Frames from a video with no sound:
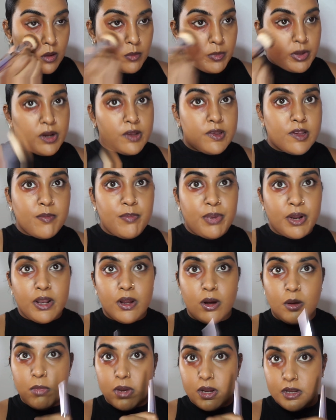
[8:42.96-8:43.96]
Because I put it
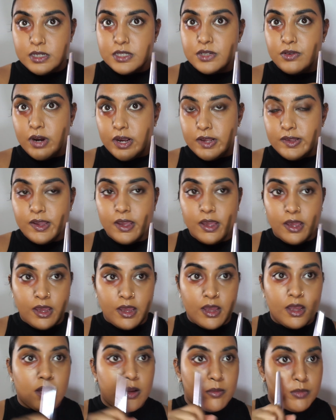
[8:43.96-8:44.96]
on my under eyes
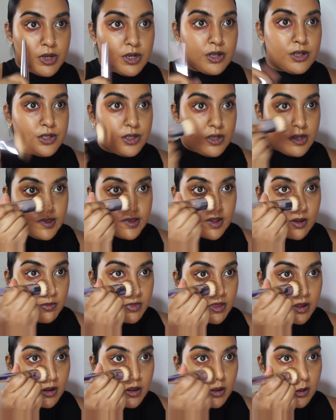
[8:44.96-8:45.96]
here, I'm going to do the same
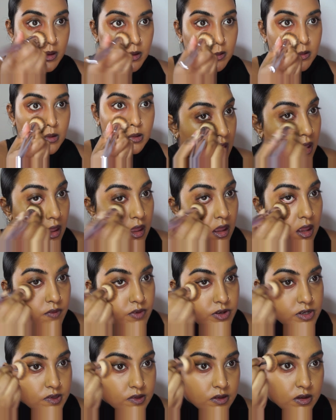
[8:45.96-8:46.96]
thing here. If
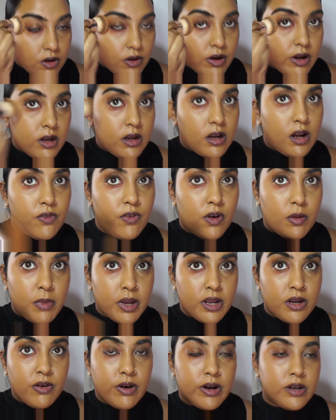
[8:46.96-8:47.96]
it doesn't cover up my
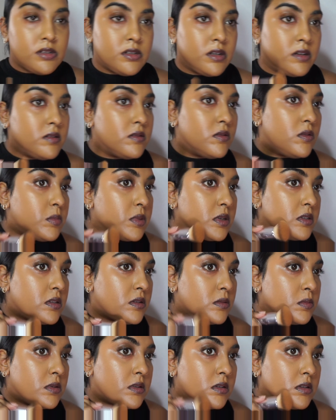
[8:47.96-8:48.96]
corrector, it's not a big
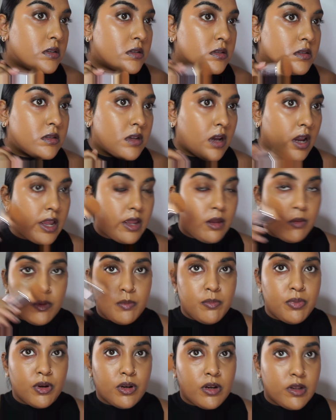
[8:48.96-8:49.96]
deal because I
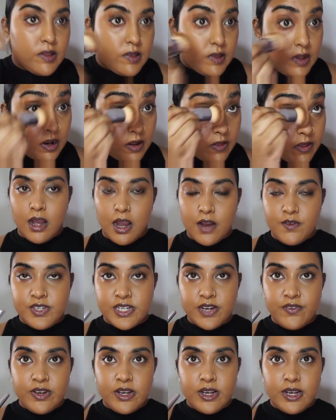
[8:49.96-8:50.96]
would put concealer. I've
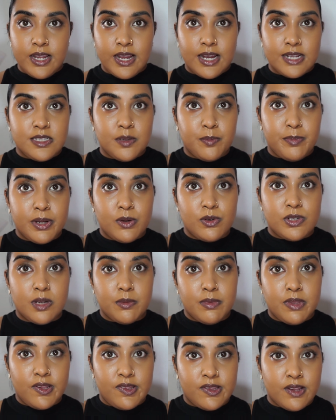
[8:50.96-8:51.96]
definitely had to build
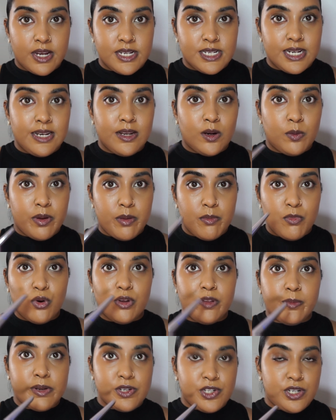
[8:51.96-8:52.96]
up this side a little bit more,
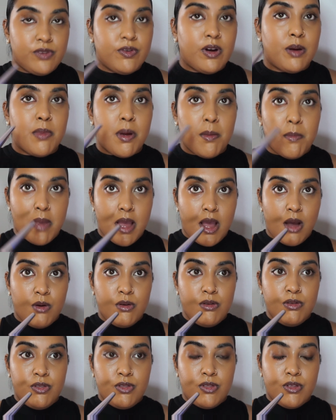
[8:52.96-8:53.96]
especially around my
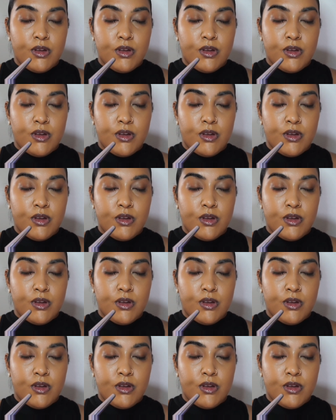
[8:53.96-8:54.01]
mouth,